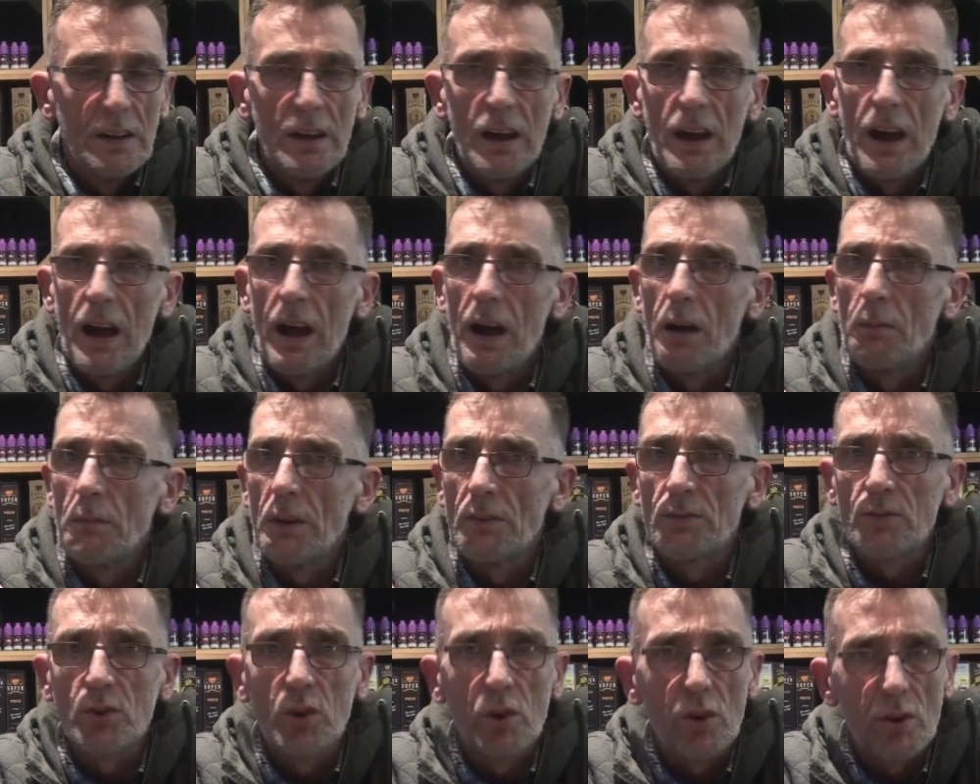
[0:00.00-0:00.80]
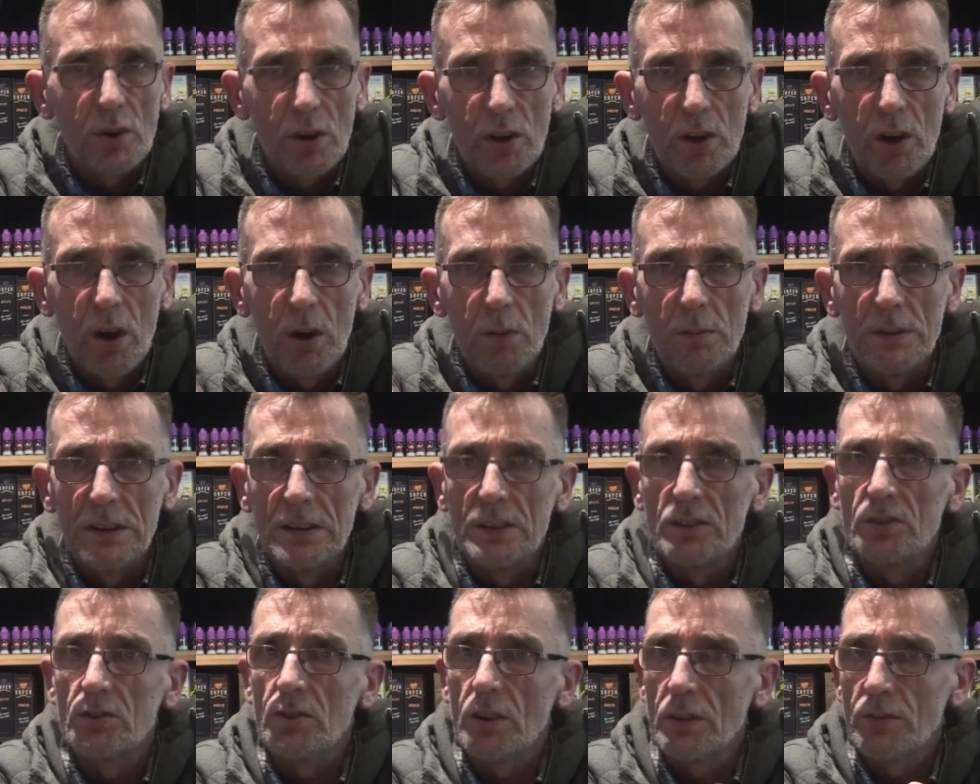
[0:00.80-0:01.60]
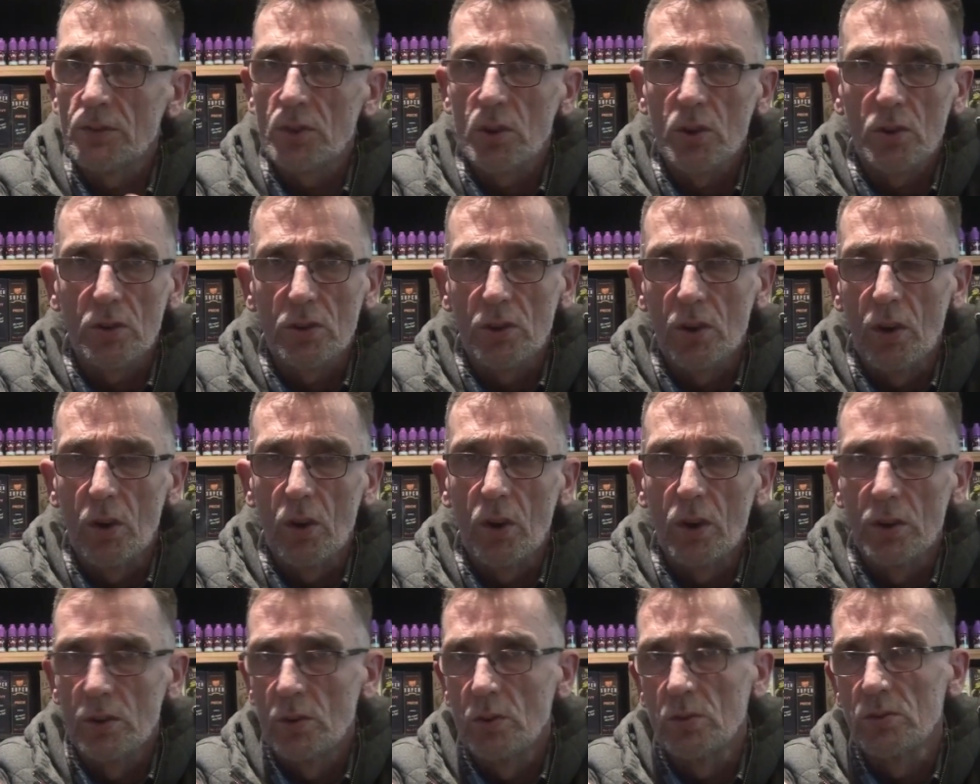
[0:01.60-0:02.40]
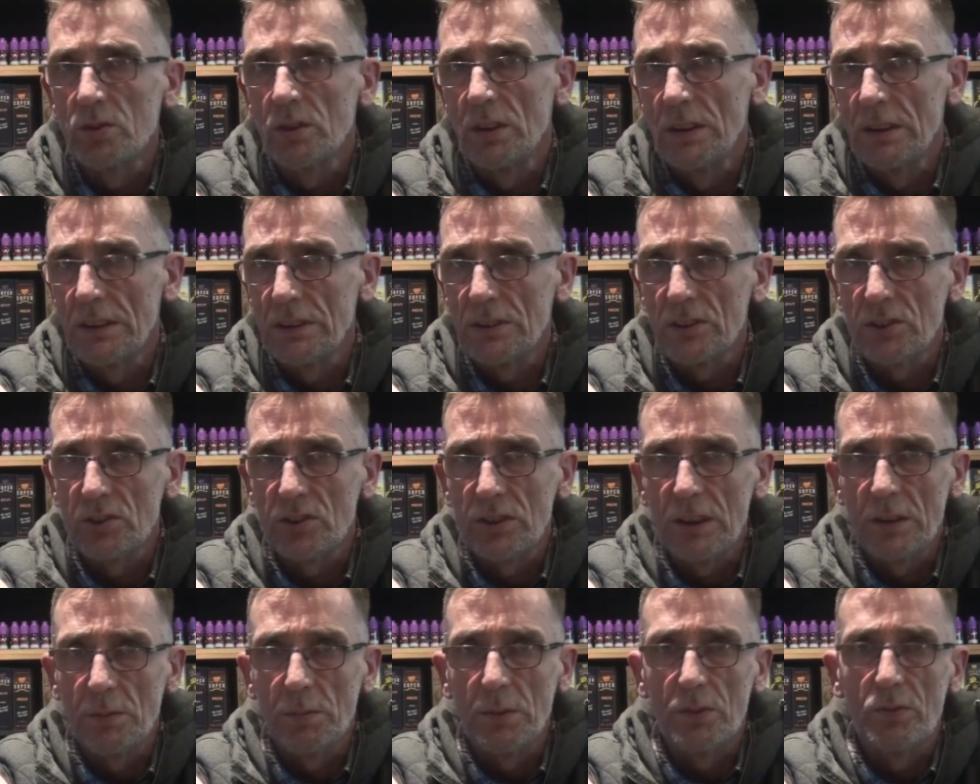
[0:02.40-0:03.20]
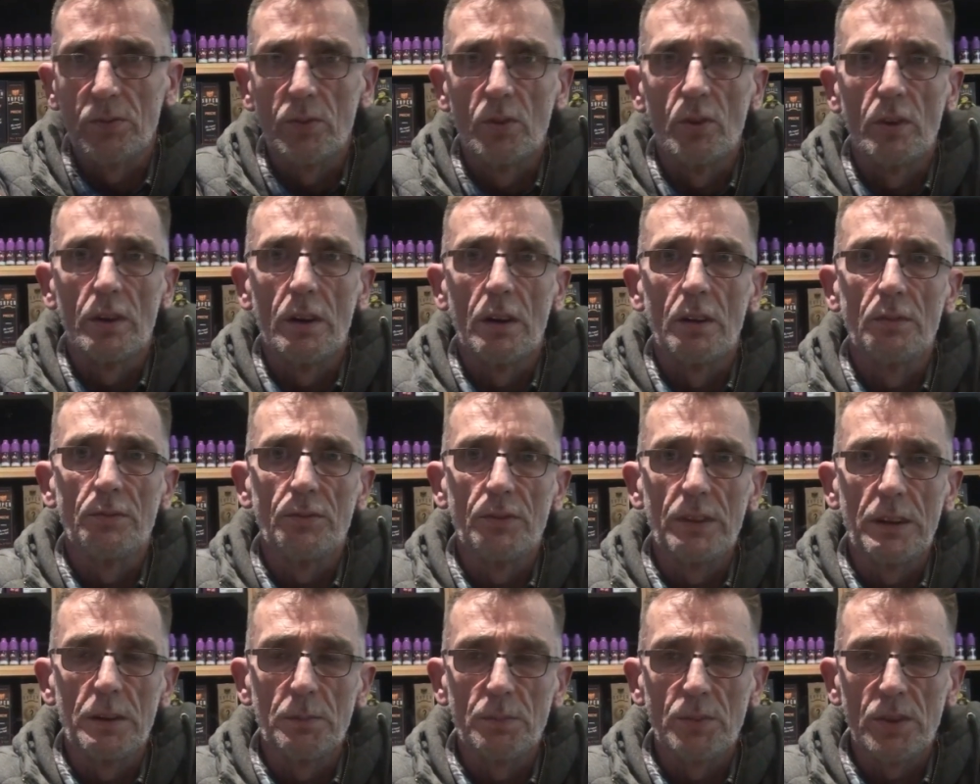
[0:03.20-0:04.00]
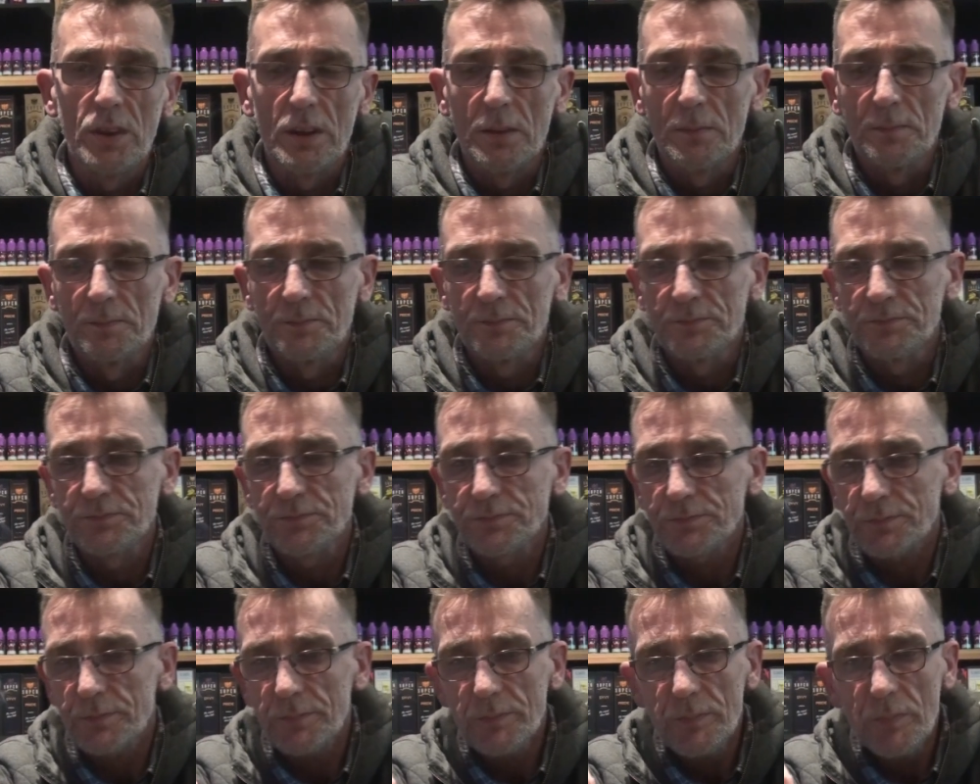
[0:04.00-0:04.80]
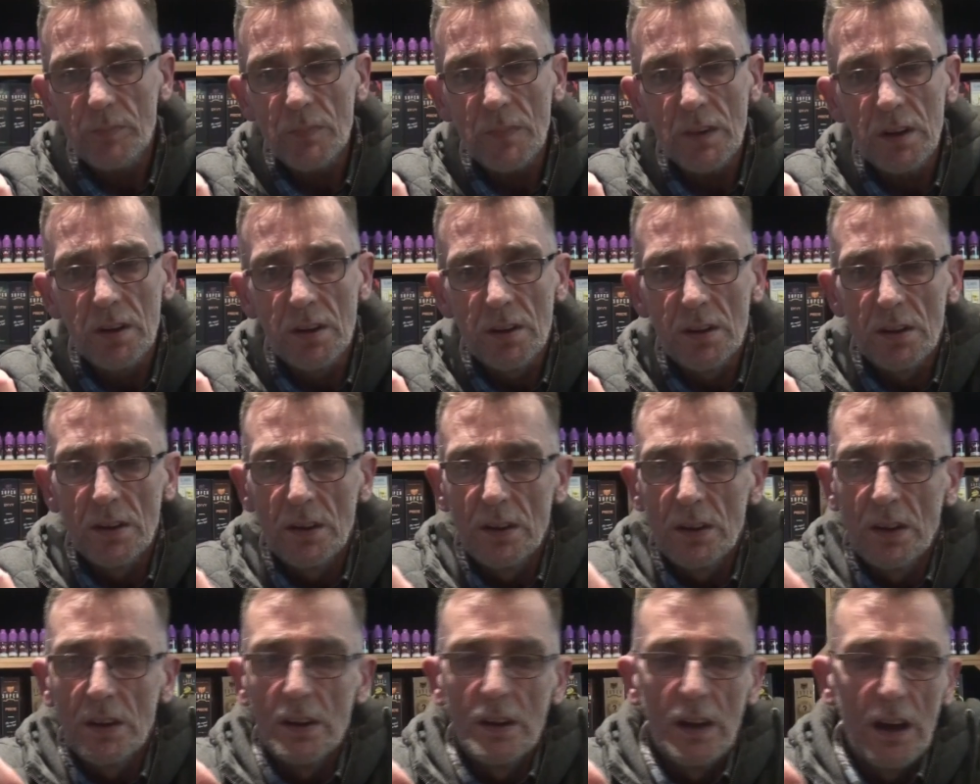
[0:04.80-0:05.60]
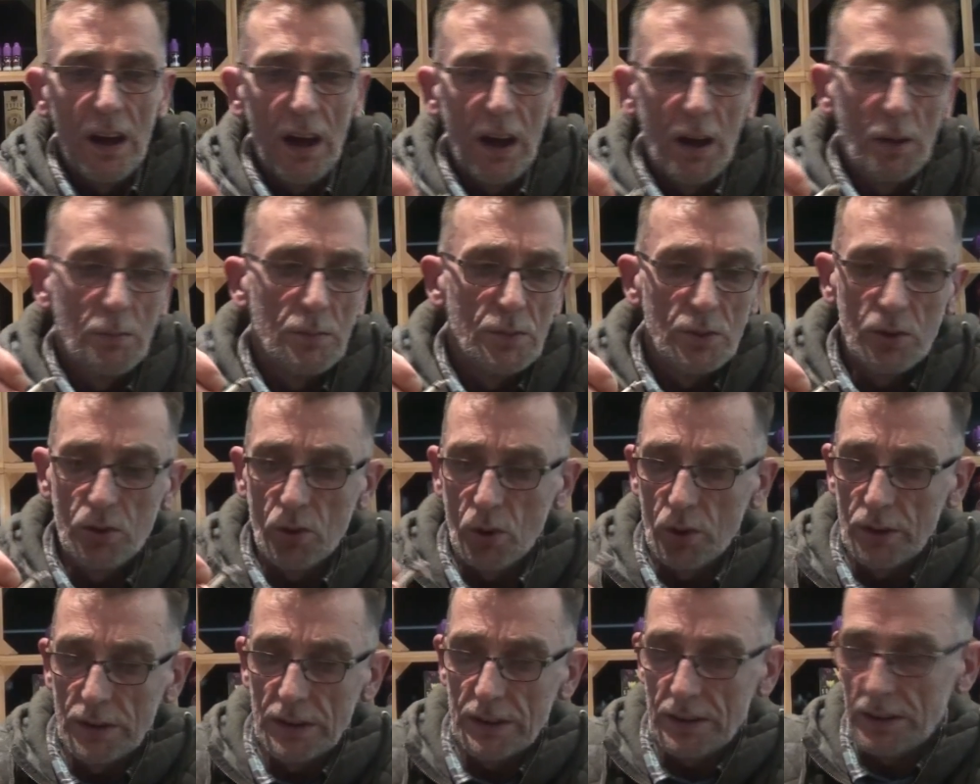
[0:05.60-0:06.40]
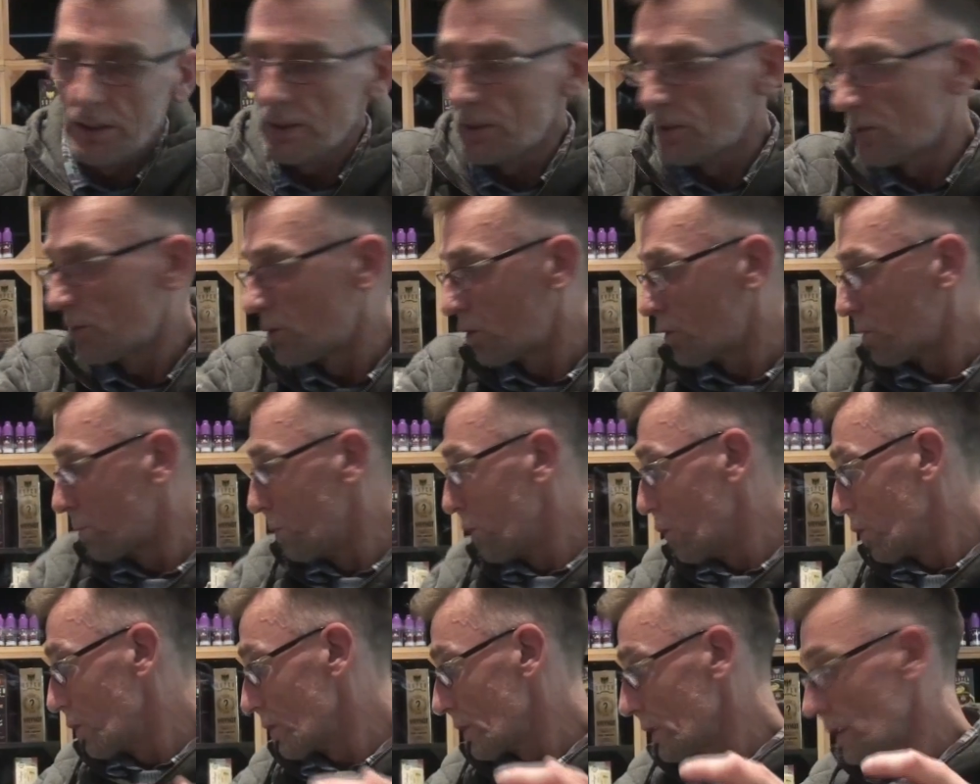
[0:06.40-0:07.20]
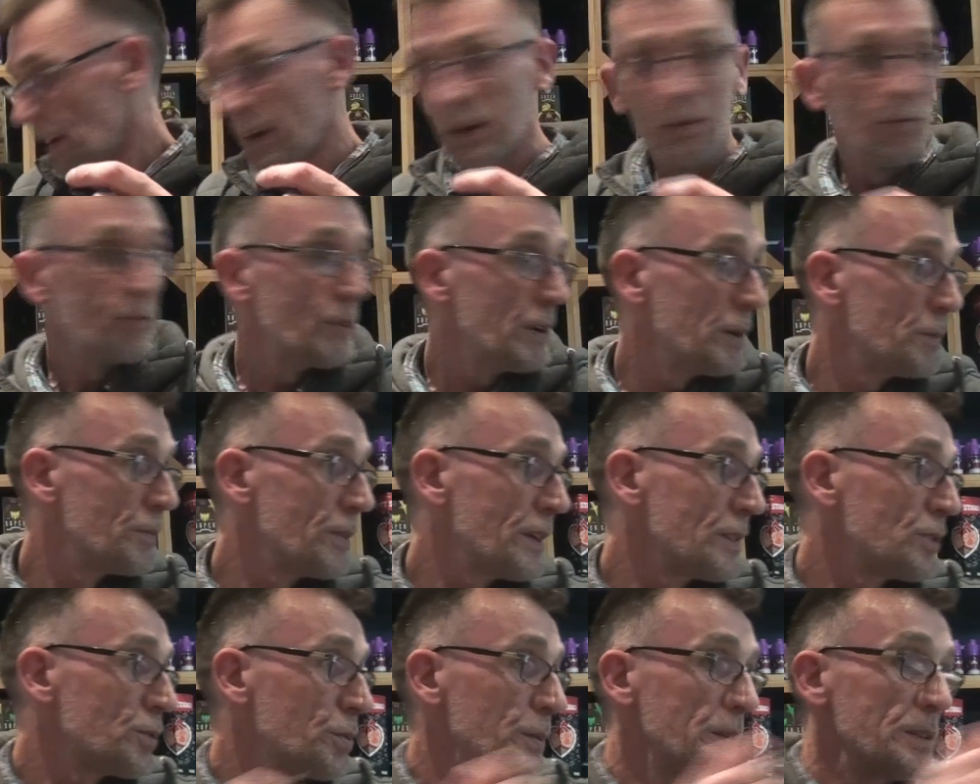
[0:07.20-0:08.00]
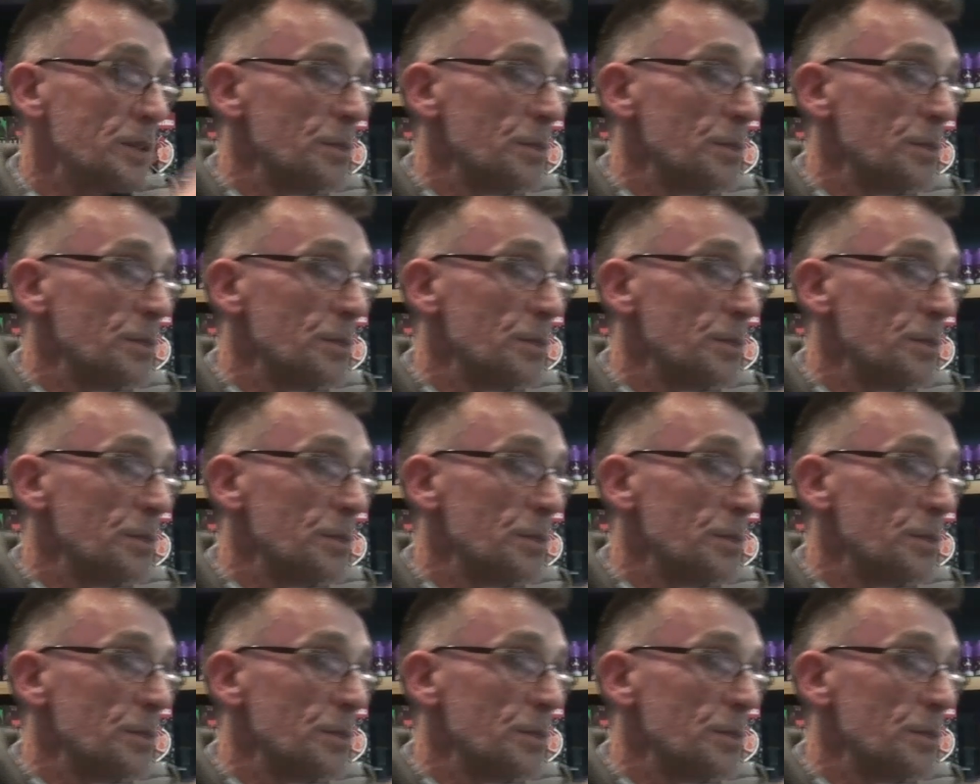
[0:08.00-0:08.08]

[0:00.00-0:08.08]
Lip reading: I've took the gummies, I've took the oils, and as I said before, I've vaped it. You don't need to vape this with